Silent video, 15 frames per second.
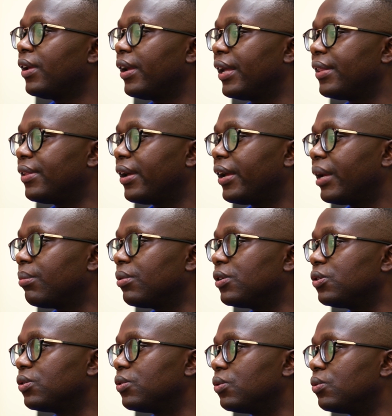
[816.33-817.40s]
and they're able
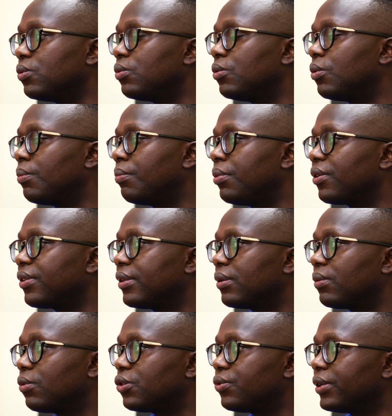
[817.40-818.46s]
to do both
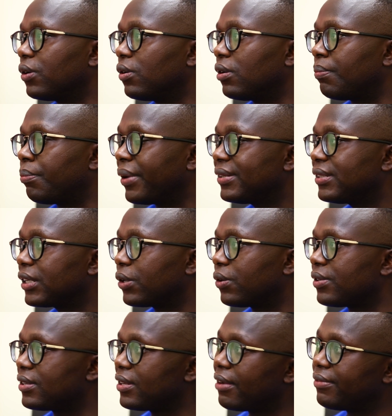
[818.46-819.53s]
what we call breast
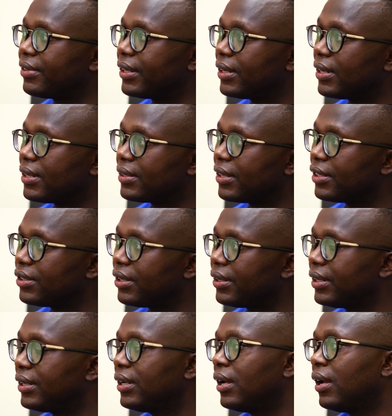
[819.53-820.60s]
conserving
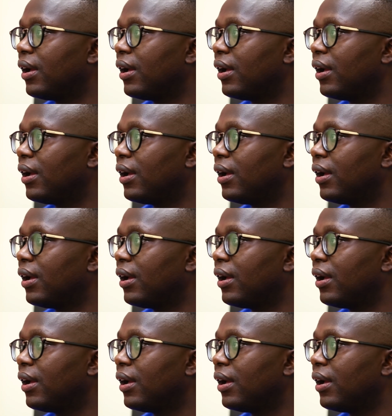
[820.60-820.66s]
surgery